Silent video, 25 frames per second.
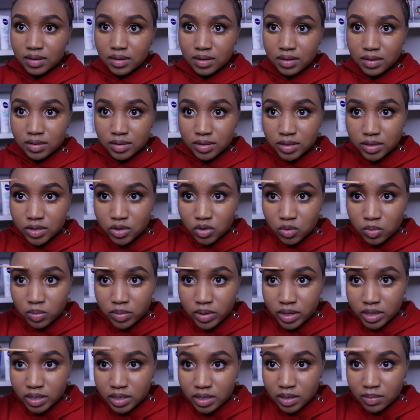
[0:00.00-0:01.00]
just to
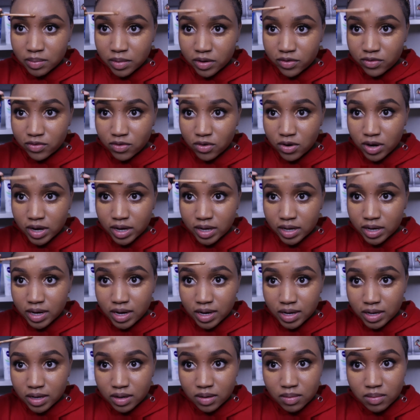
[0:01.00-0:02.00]
brighten my forehead a
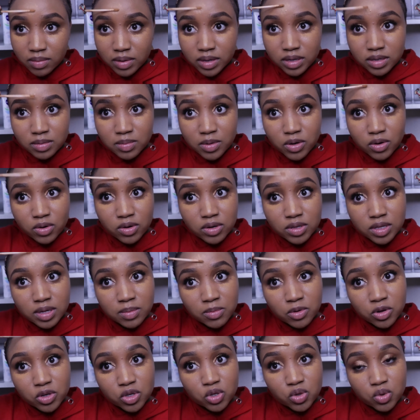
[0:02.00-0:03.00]
little bit because I'm
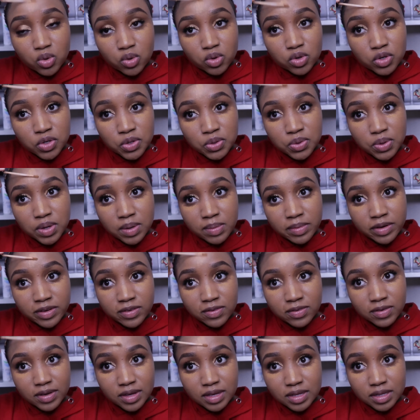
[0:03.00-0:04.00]
going to contour my
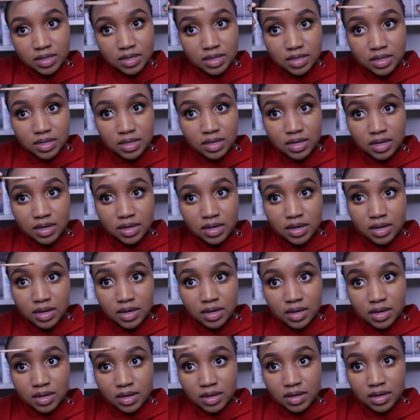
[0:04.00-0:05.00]
face.
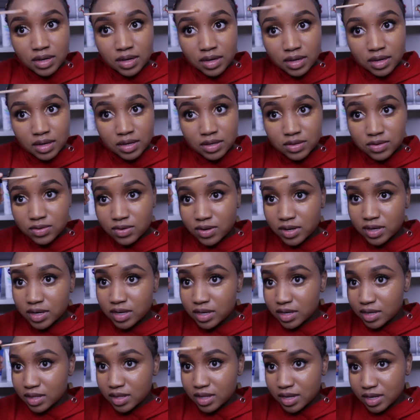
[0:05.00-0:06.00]
So I
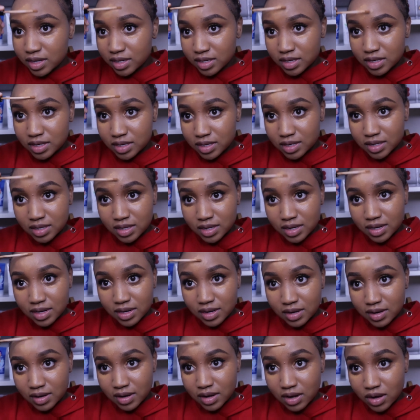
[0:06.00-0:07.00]
need that
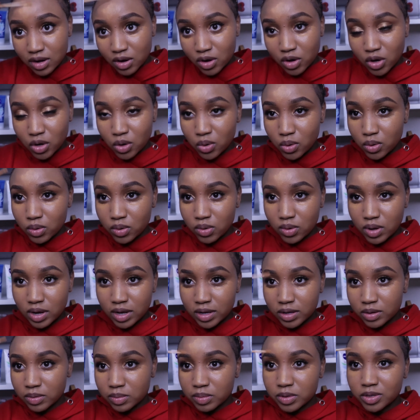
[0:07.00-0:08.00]
glow, a
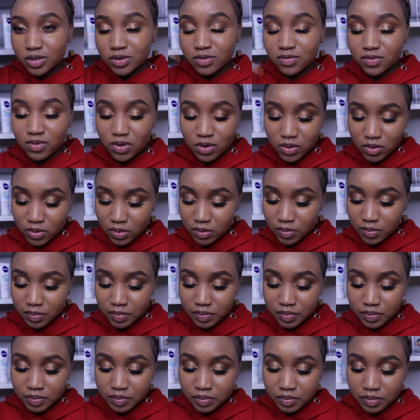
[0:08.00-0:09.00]
little bit of glow.
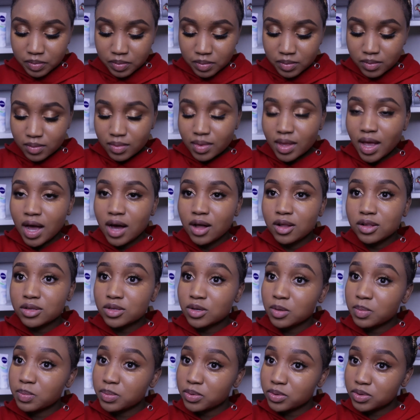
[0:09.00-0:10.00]
I also
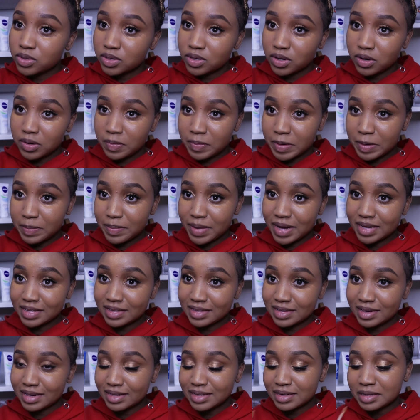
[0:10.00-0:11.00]
put on my
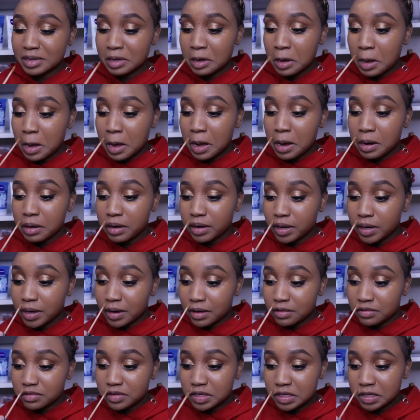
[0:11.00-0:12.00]
mustache. Right now
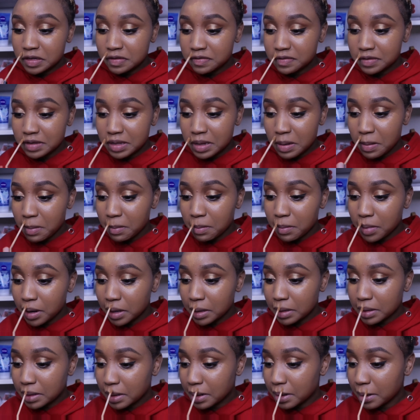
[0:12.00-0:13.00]
I've shaved them,
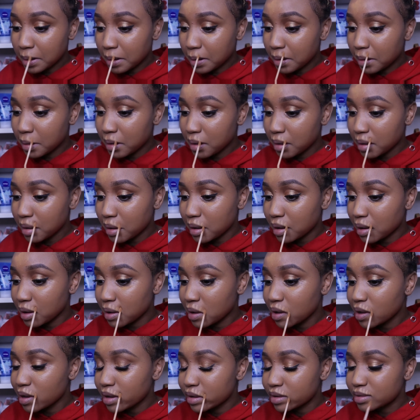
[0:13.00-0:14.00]
but
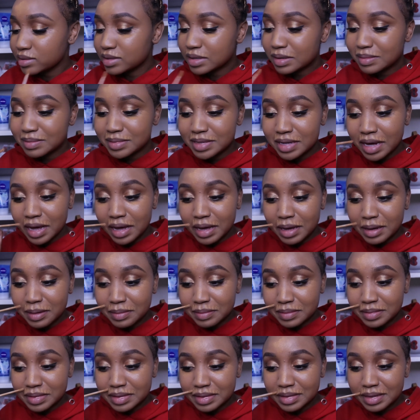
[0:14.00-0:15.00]

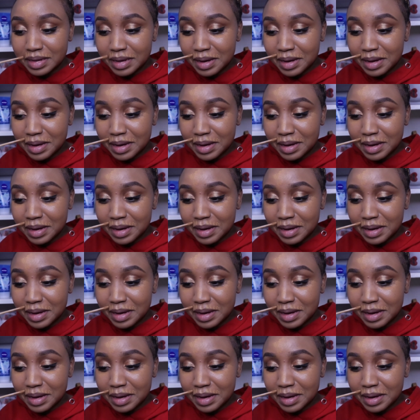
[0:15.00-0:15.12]
sometimes